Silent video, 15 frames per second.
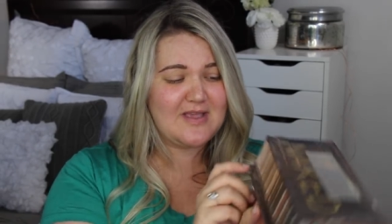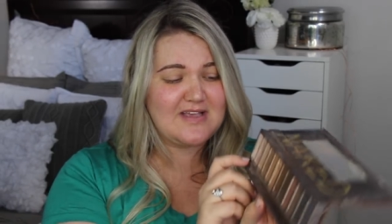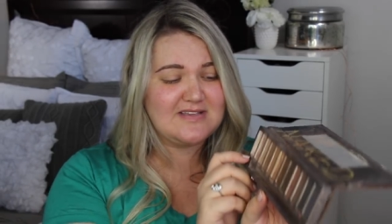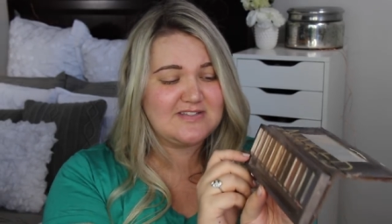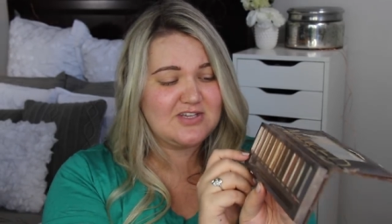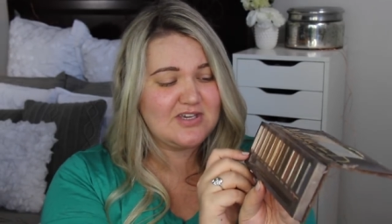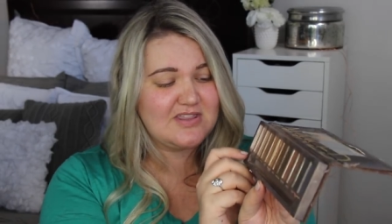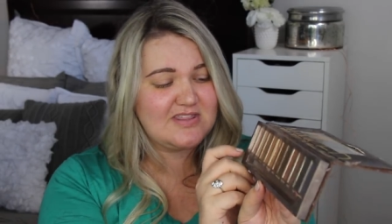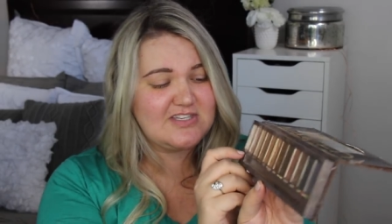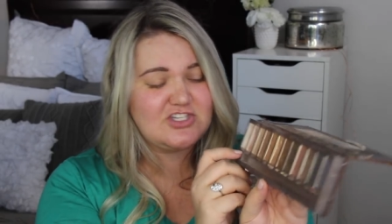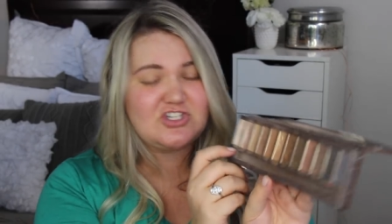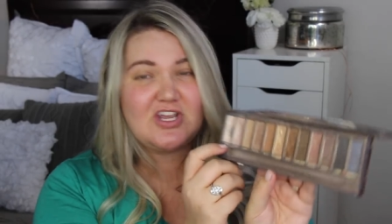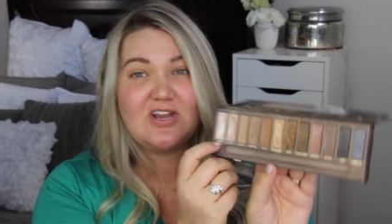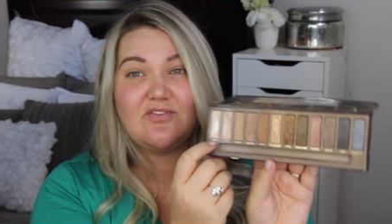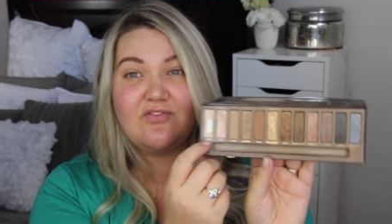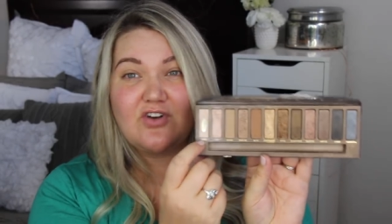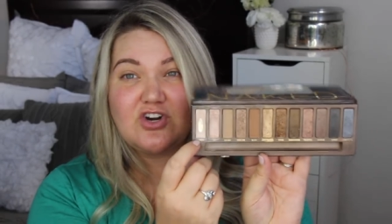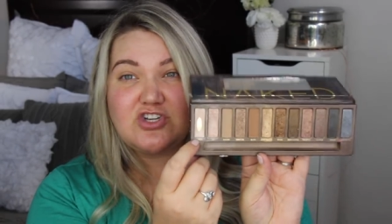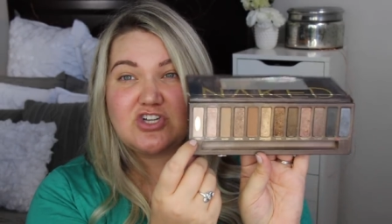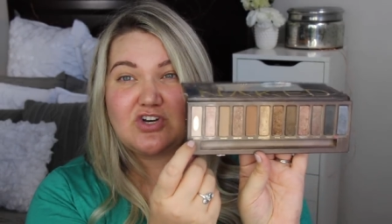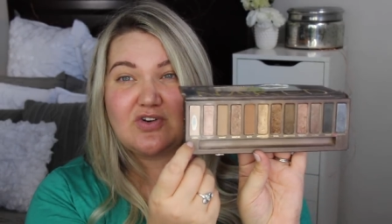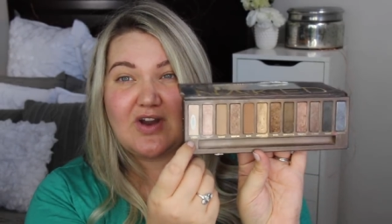Because look at the shade
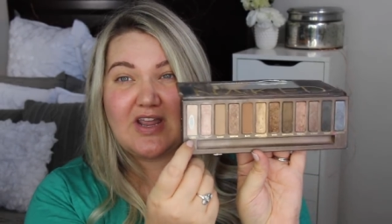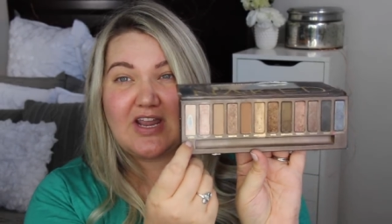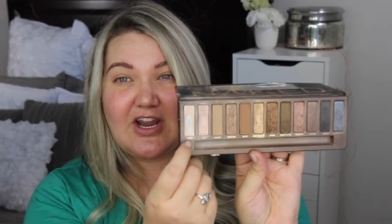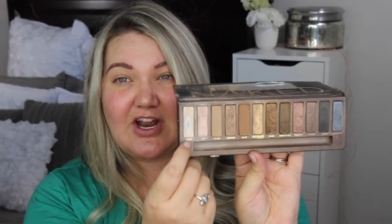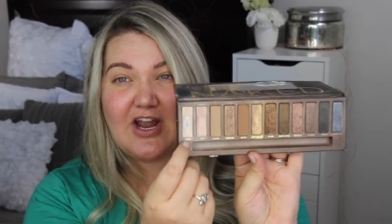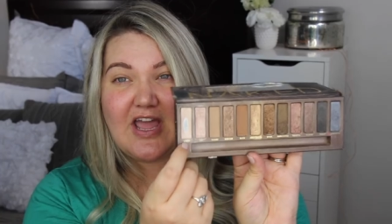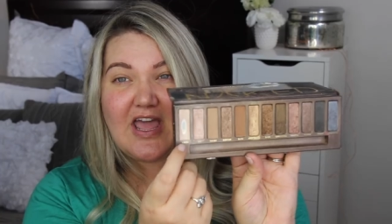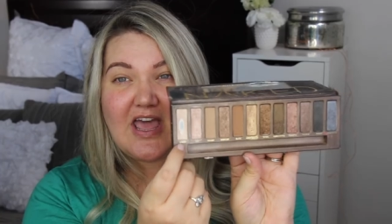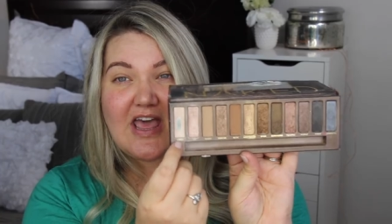Virgin right here.